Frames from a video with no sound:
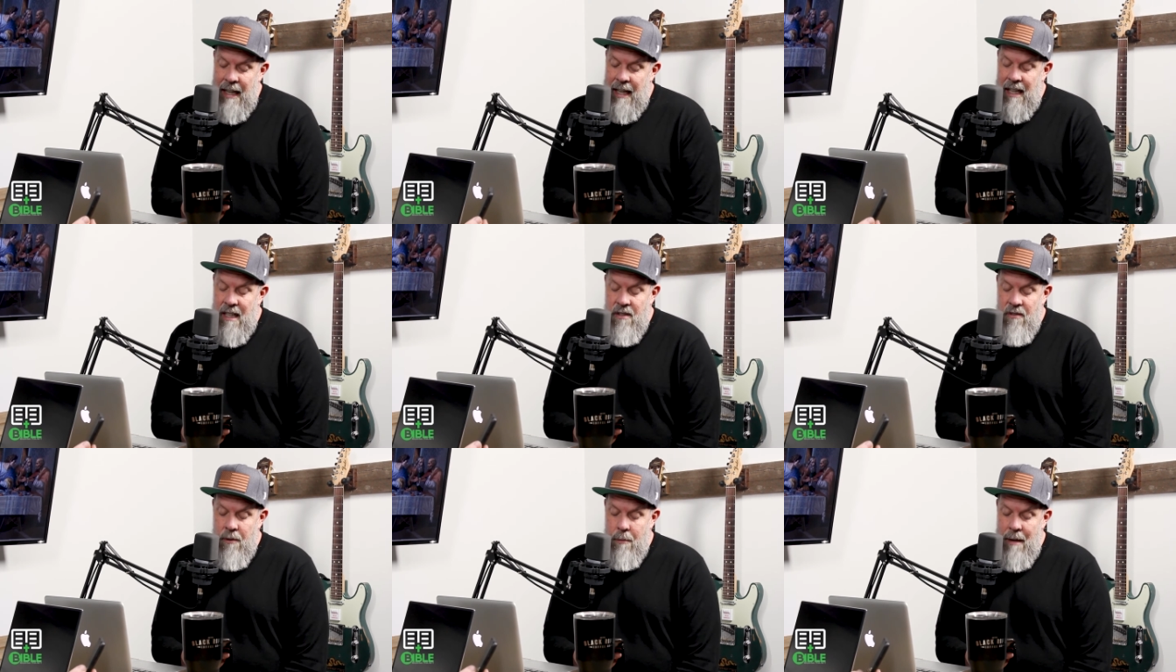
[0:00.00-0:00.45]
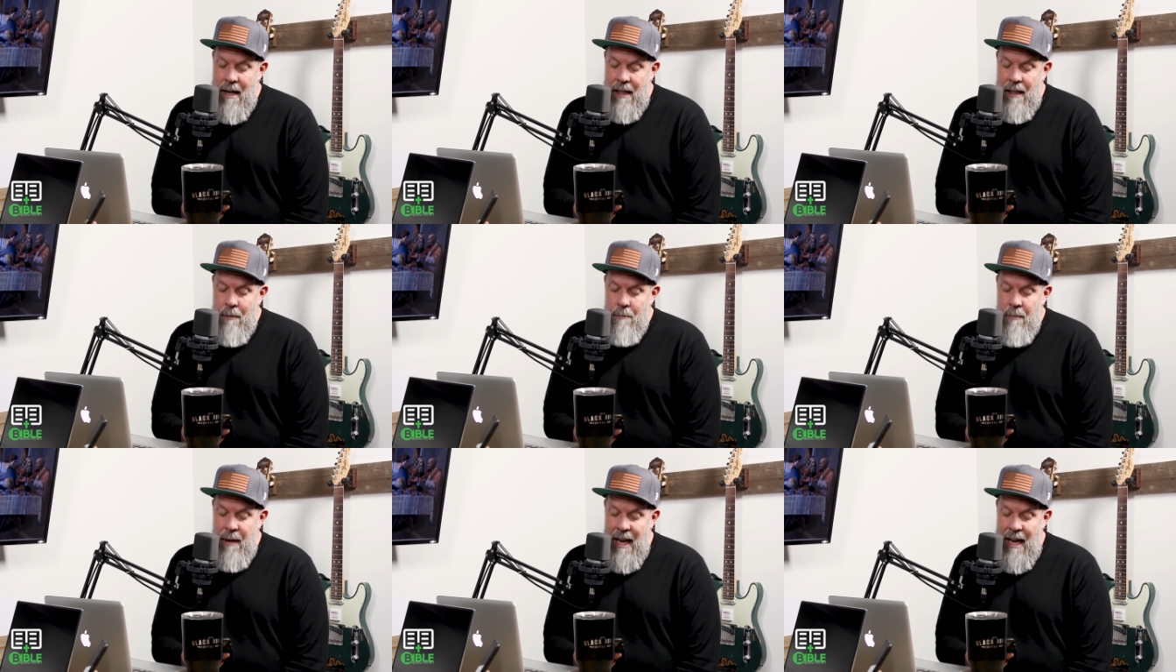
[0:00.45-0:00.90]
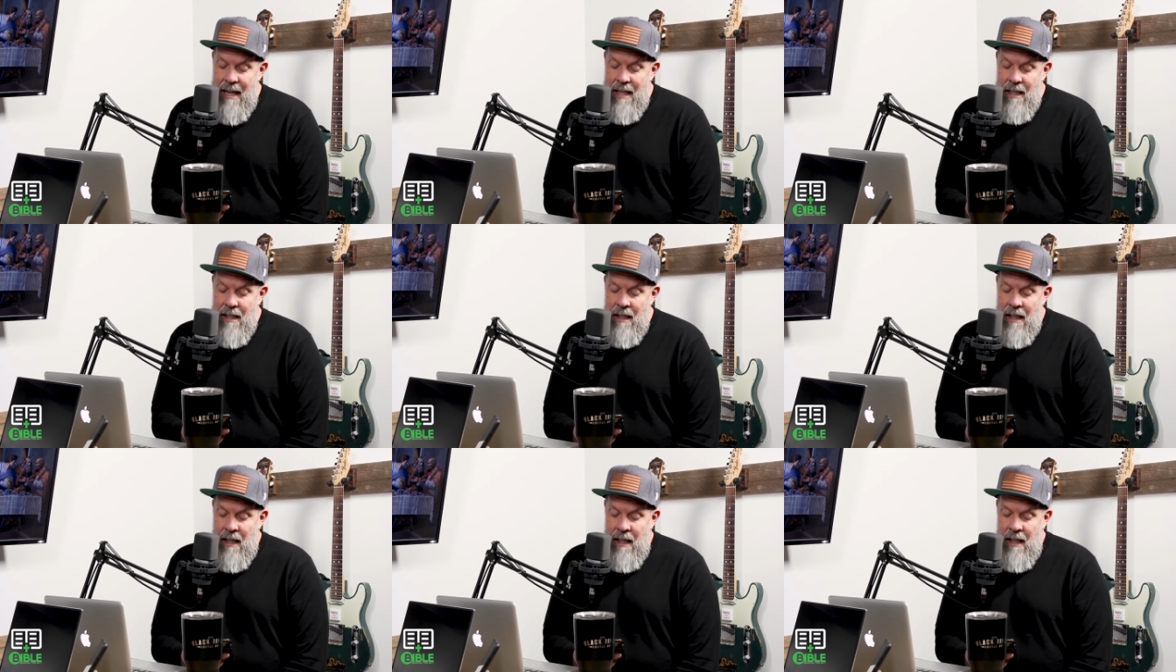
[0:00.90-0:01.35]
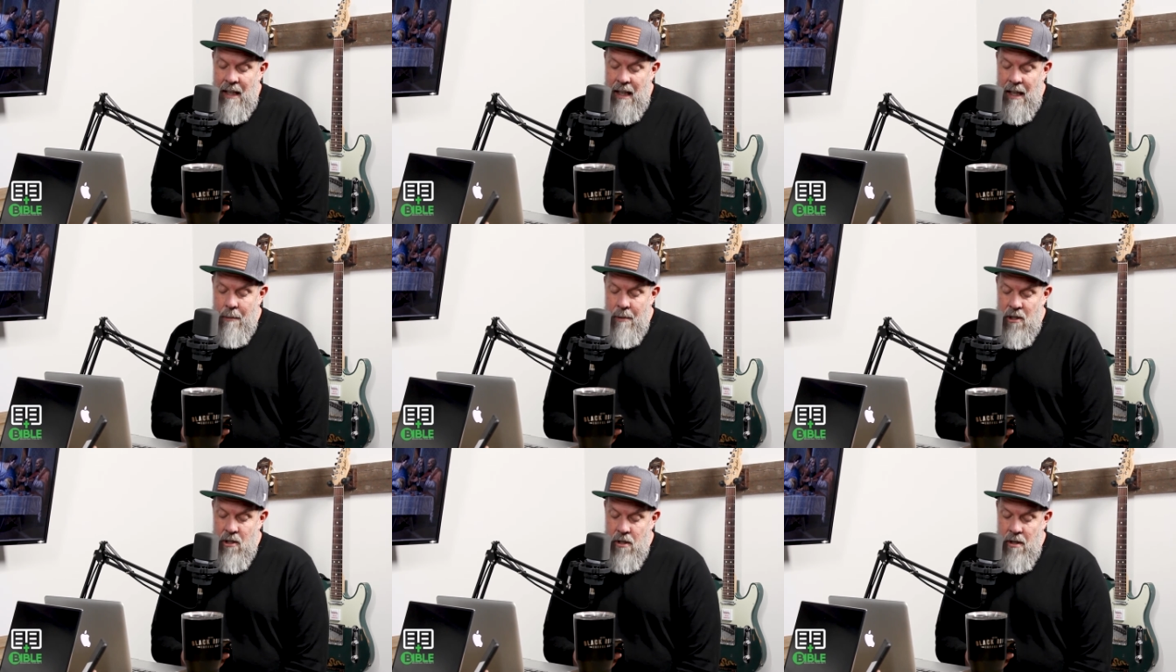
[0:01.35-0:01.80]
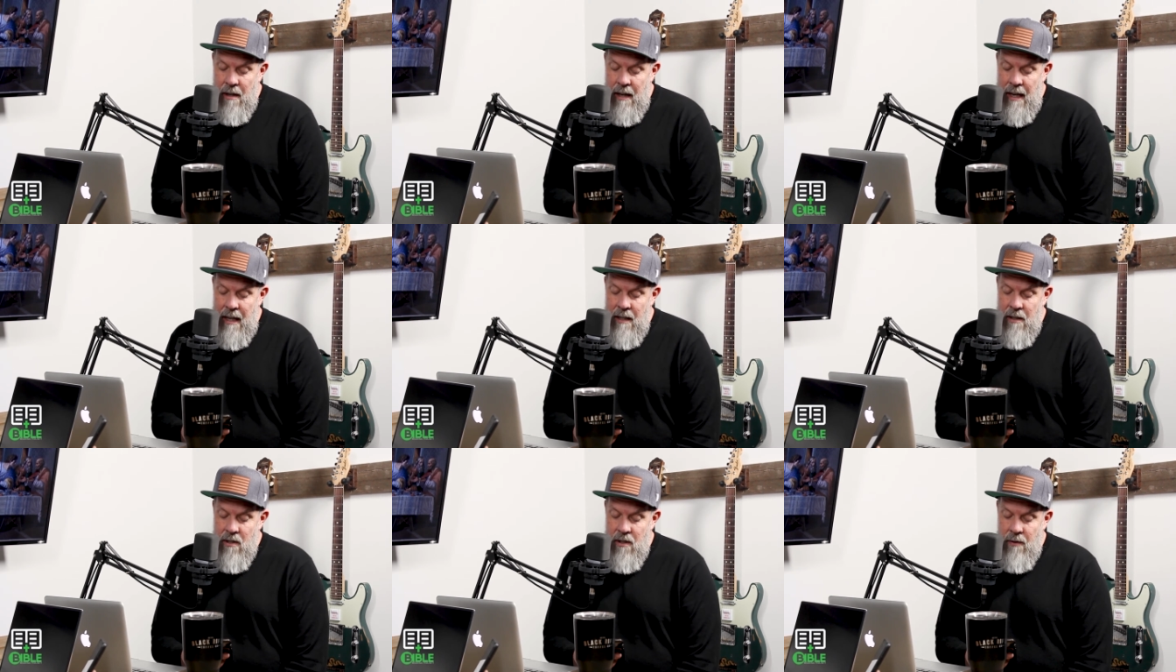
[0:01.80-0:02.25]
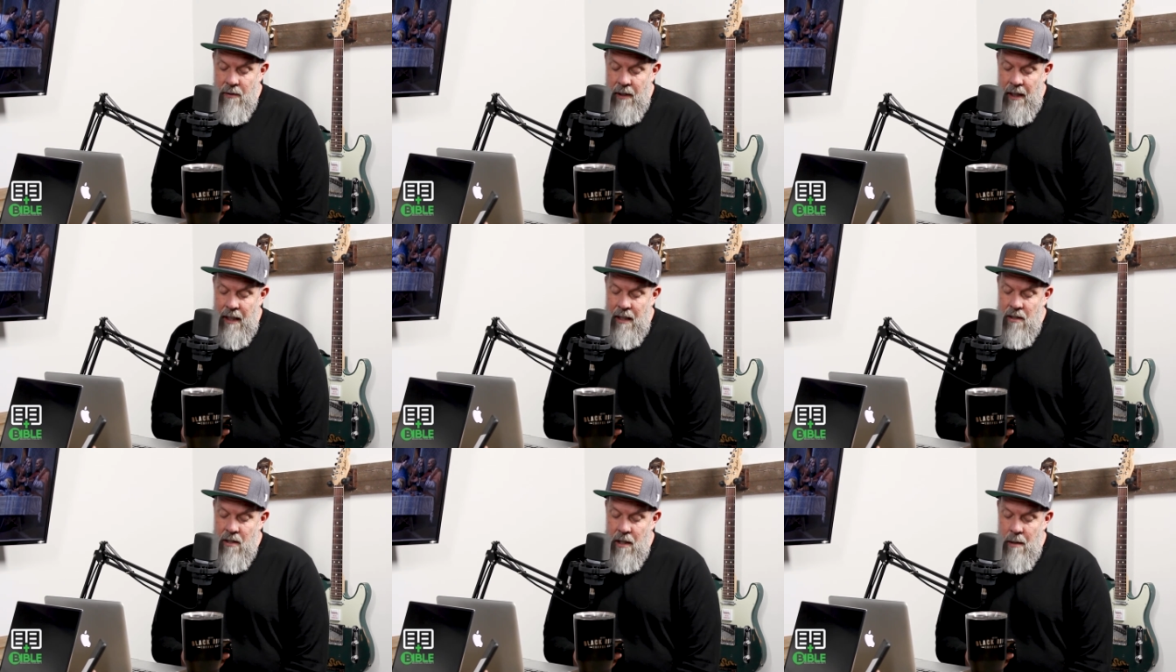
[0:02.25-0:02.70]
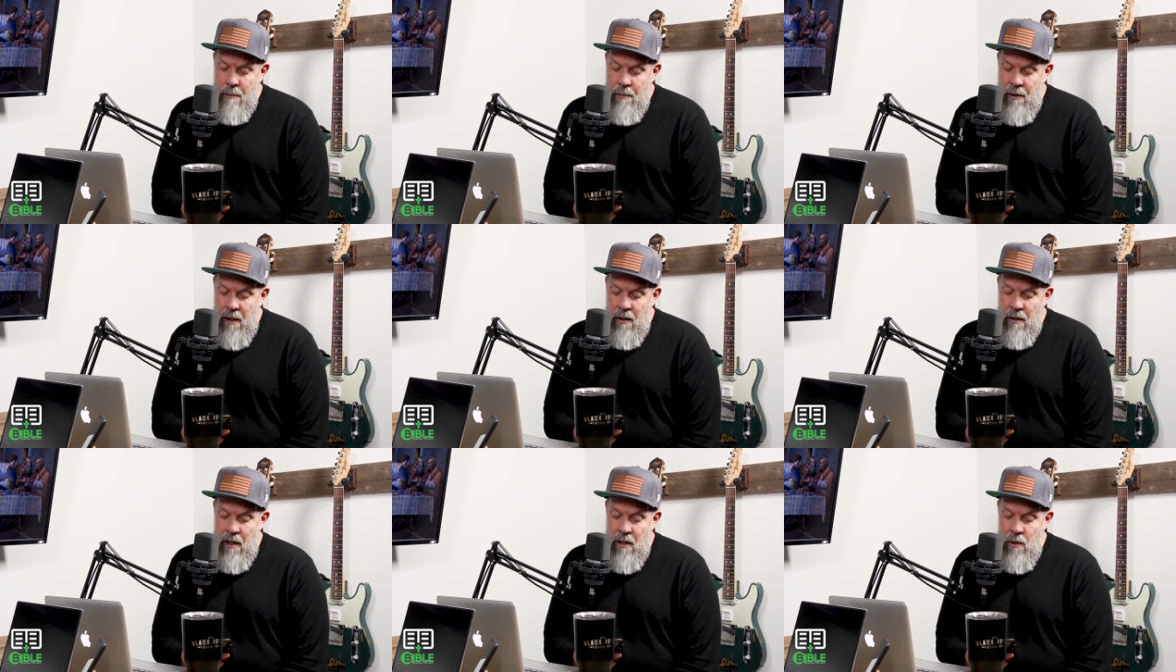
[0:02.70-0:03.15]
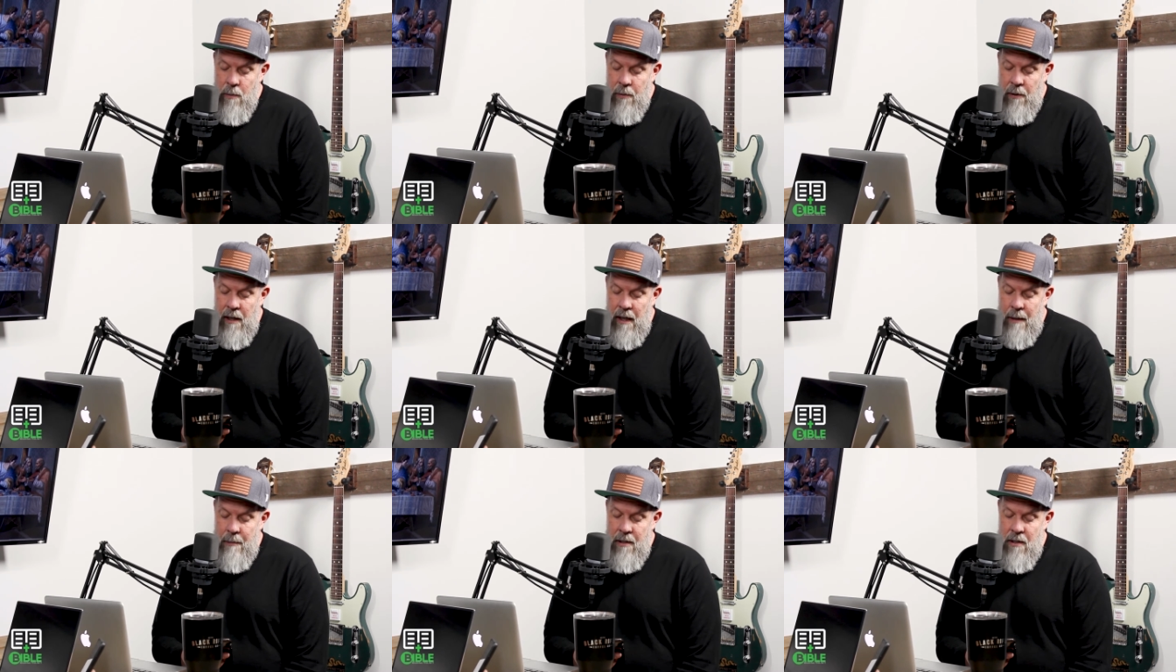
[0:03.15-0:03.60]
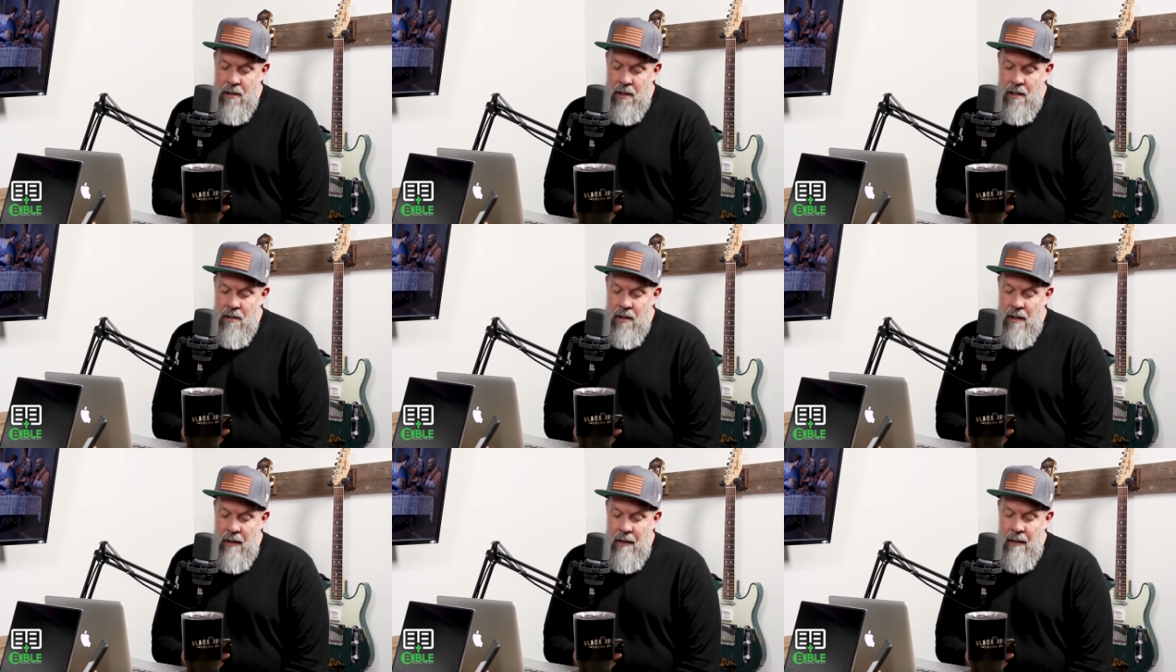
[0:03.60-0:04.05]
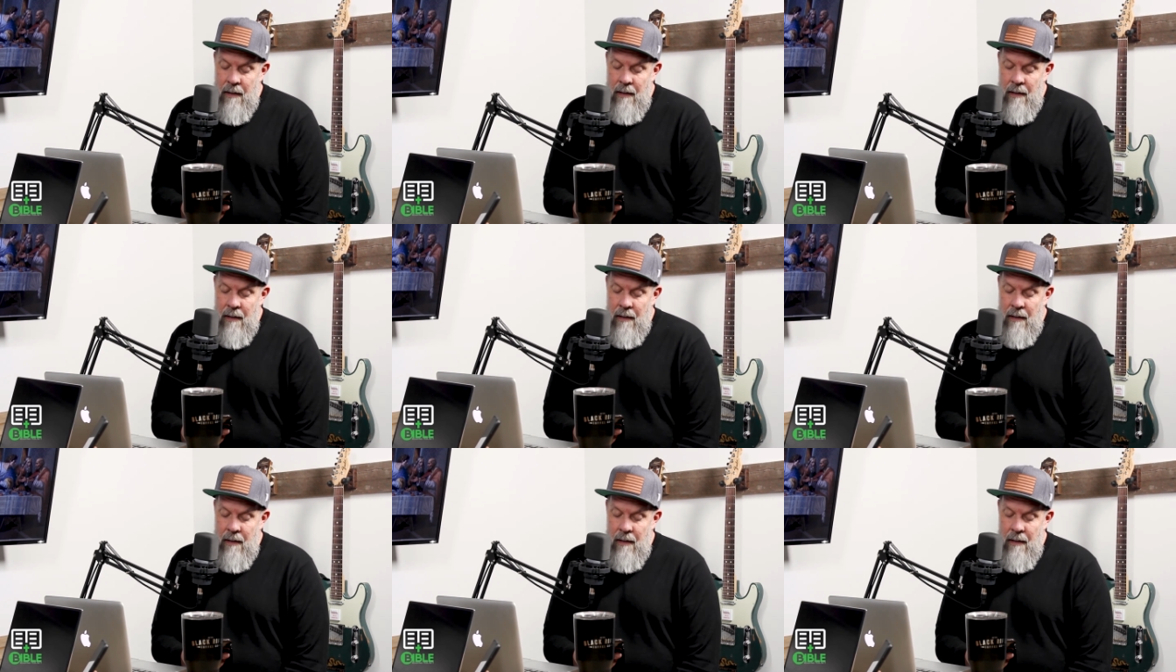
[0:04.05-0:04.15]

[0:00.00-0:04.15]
As for my companion, he betrayed his friends, he broke his promises.